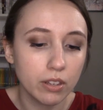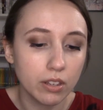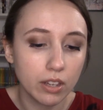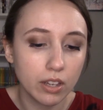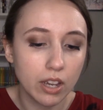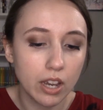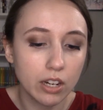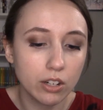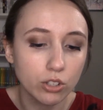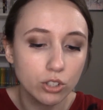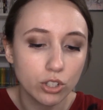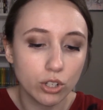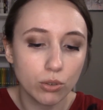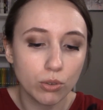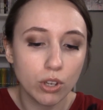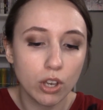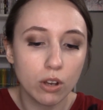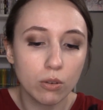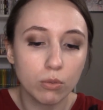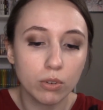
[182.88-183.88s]
and kind of show
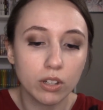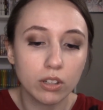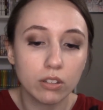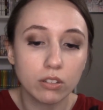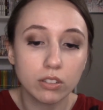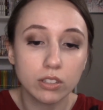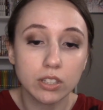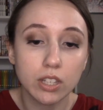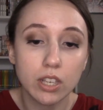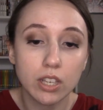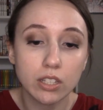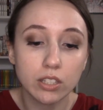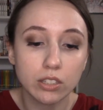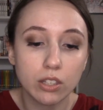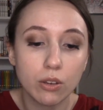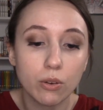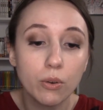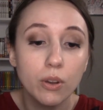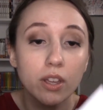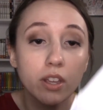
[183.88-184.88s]
y'all what it looks like.
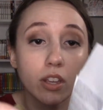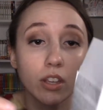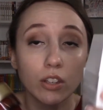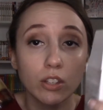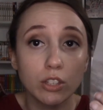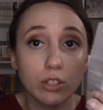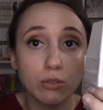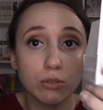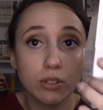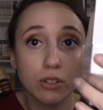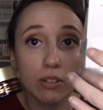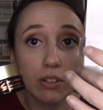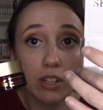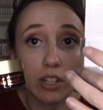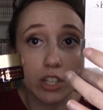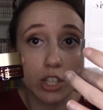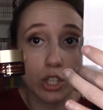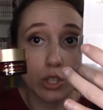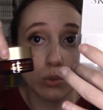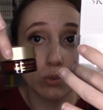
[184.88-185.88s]
So you do get a
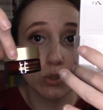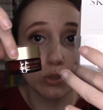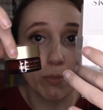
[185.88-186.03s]
huge